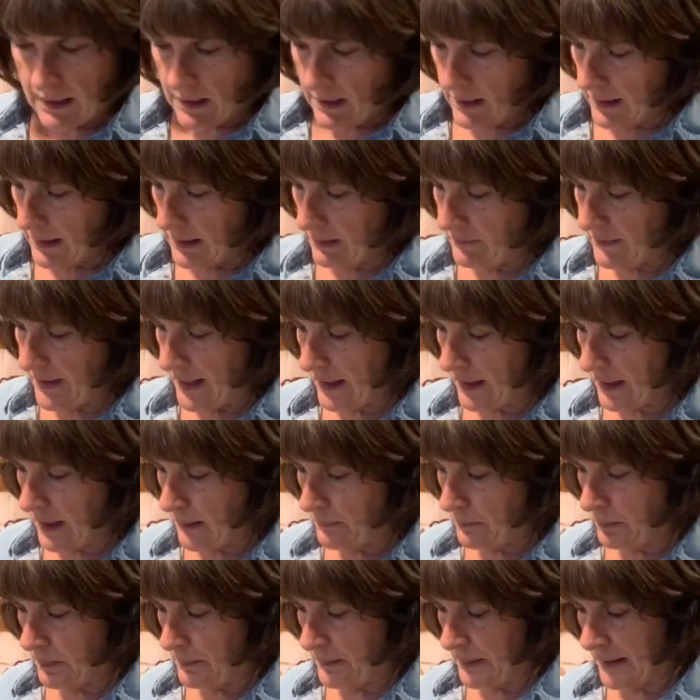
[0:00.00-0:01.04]
Give that a
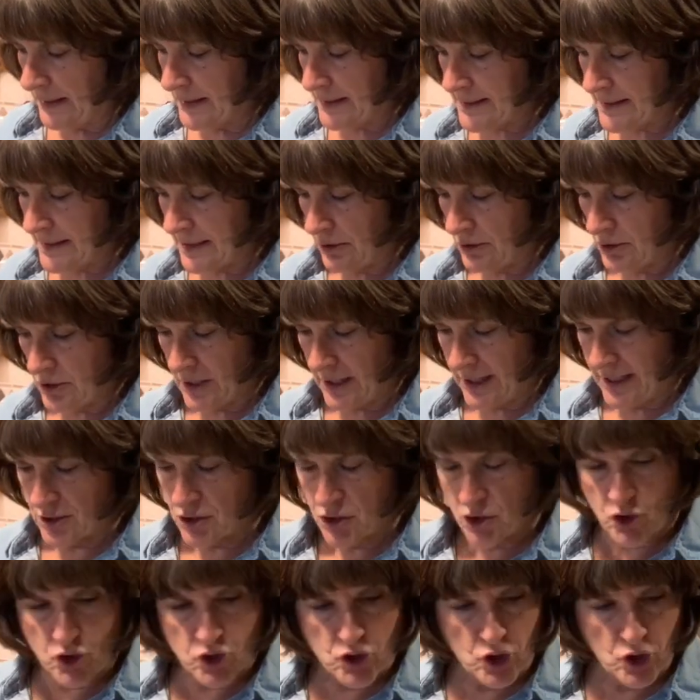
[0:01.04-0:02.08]
couple minutes there to get
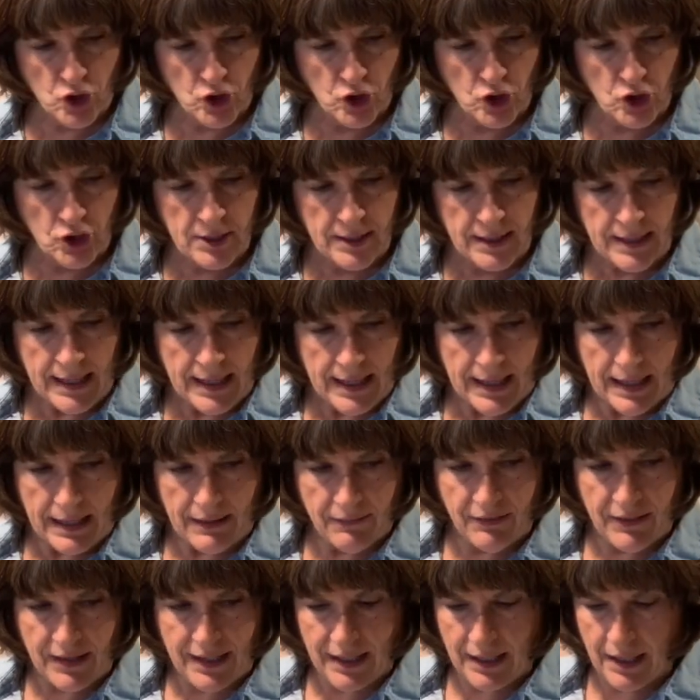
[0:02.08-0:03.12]
stirred. And
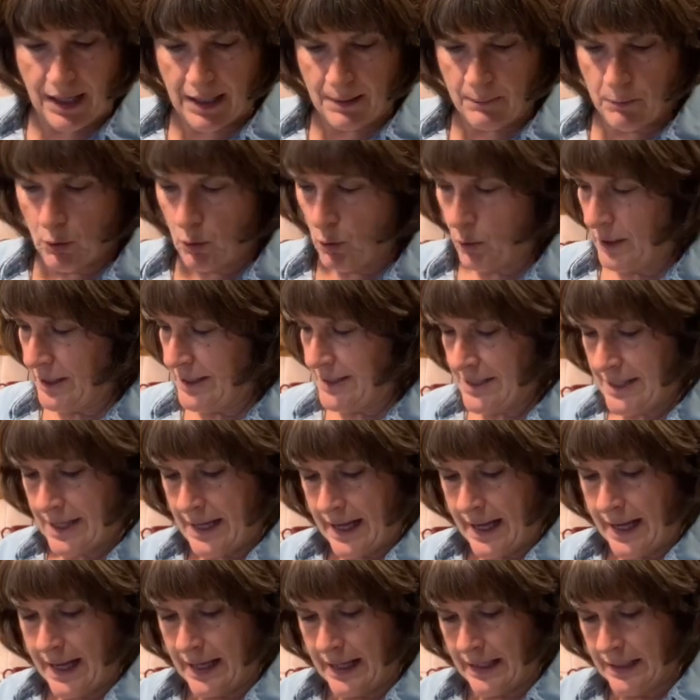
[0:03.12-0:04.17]
then I'm going to
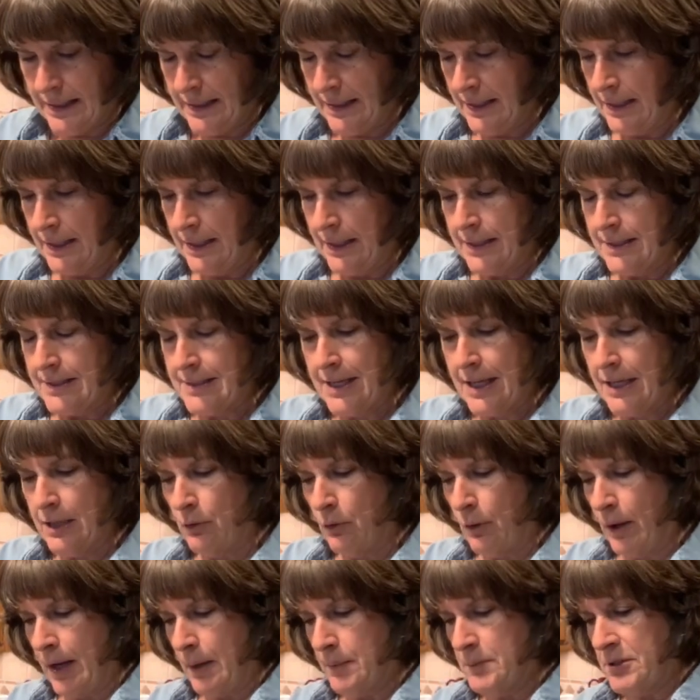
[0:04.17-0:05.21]
add 10
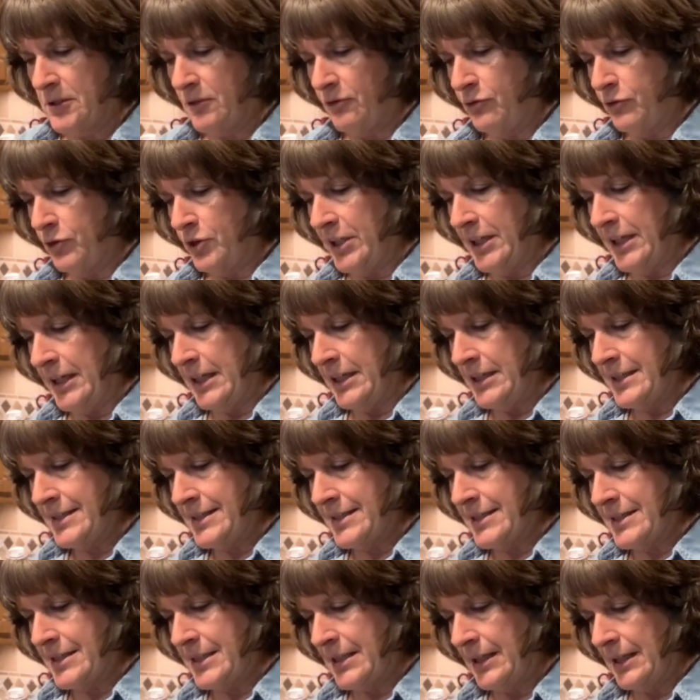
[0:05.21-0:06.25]
grams of
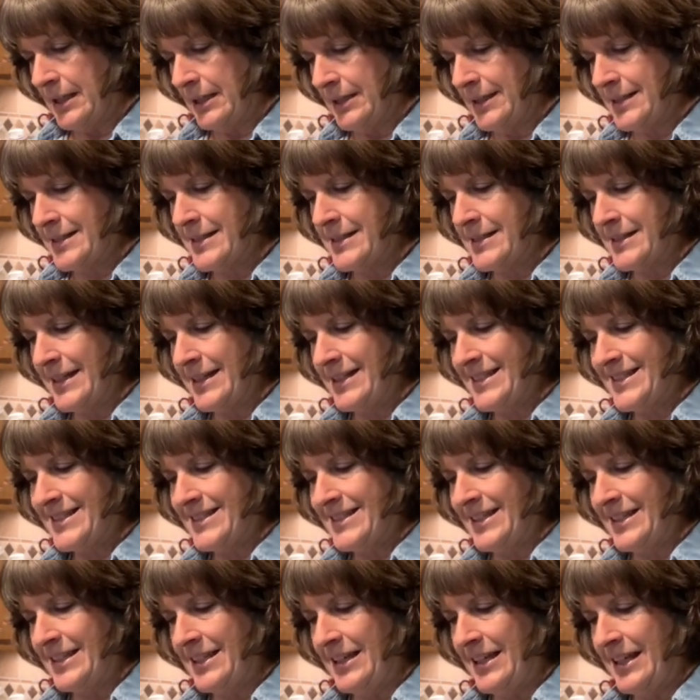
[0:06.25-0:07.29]
yeast, and this is
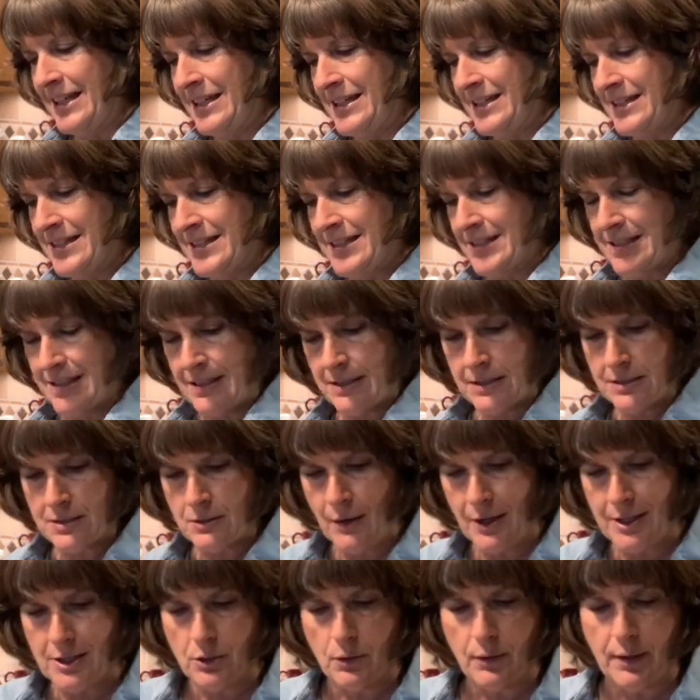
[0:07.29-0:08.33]
instant yeast, so I
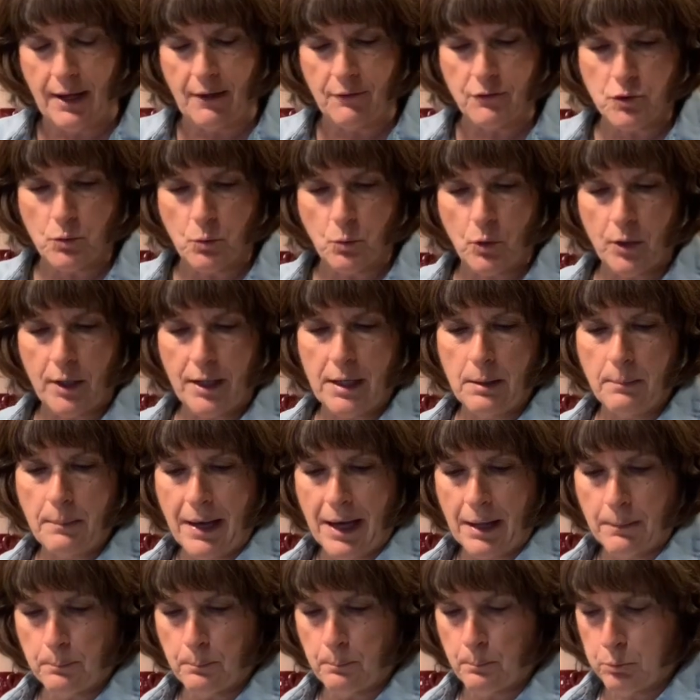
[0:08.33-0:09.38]
don't have to worry about
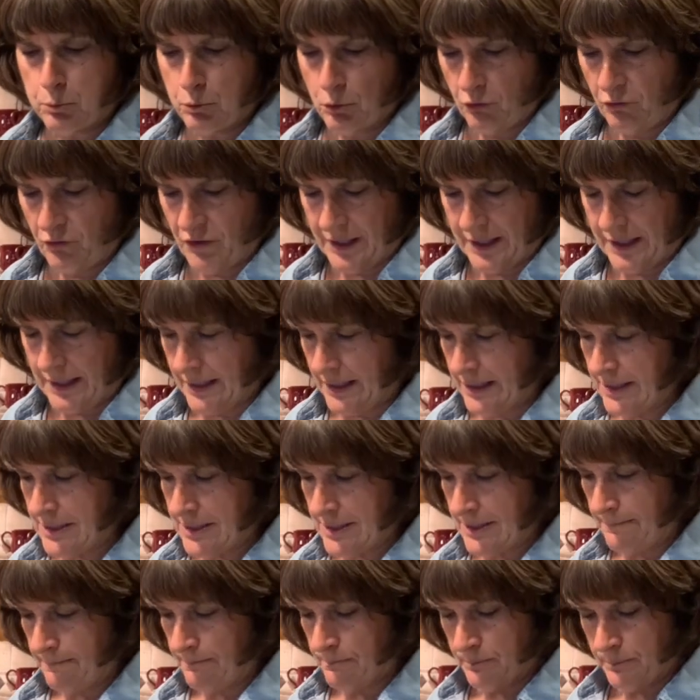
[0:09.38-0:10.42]
proofing it.
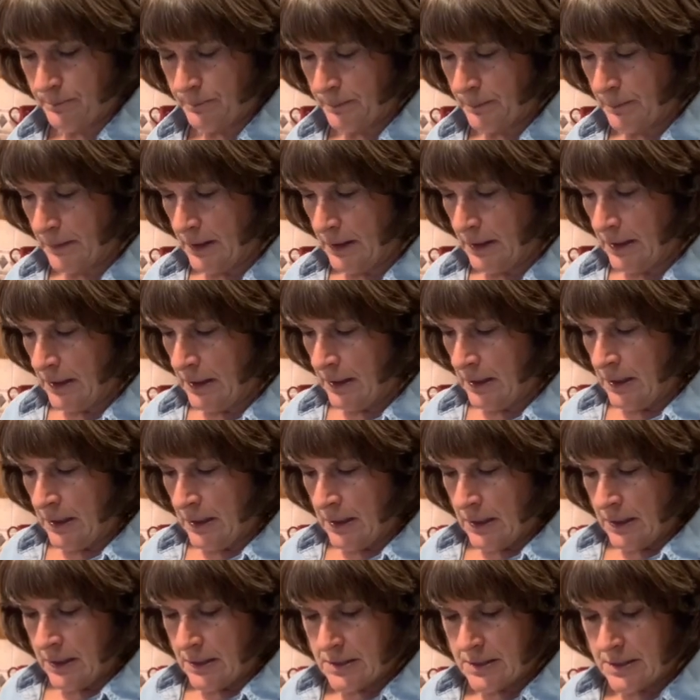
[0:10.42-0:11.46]

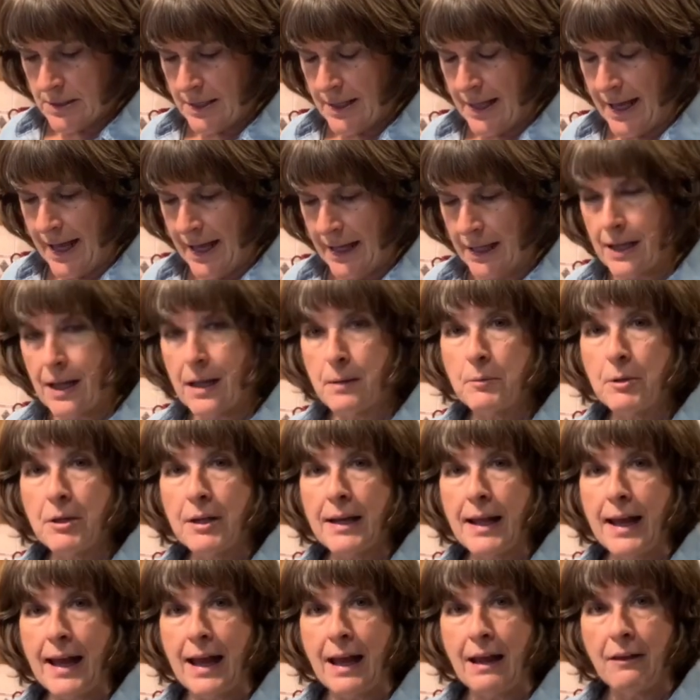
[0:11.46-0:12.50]
To that, I'm going
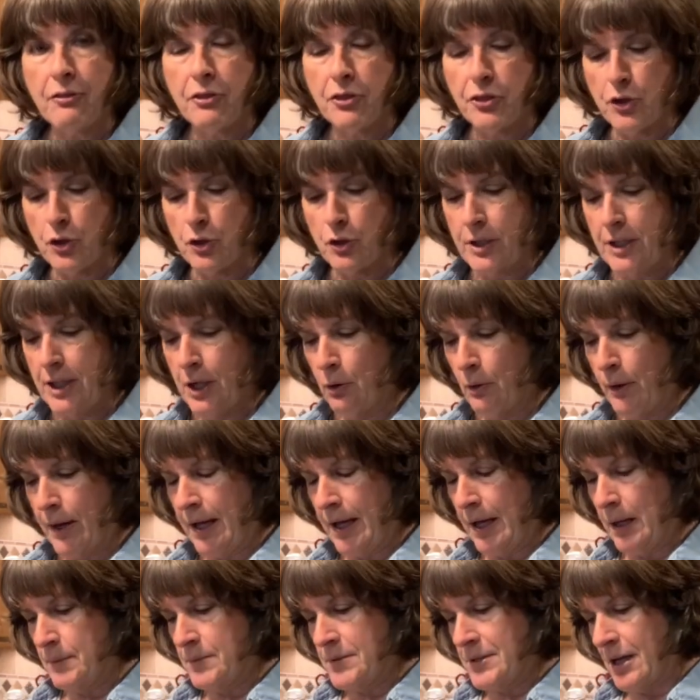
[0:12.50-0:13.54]
to add 30
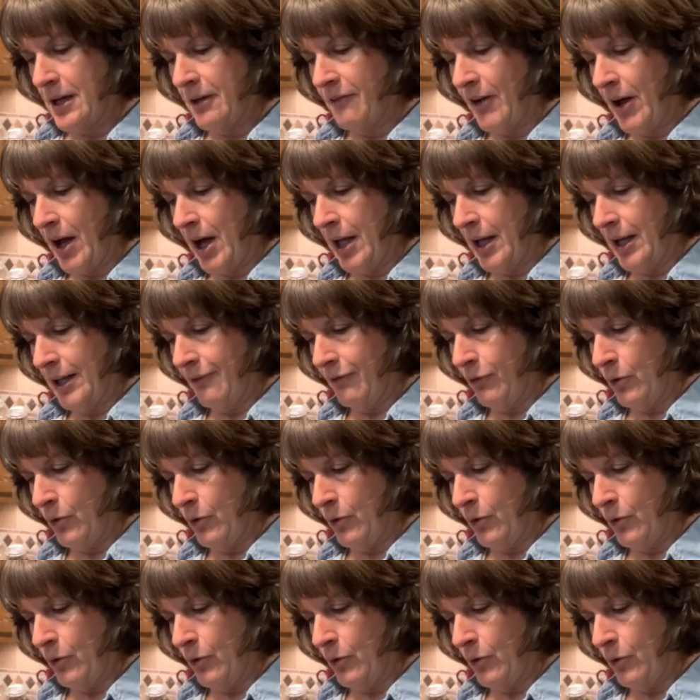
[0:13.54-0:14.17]
grams of olive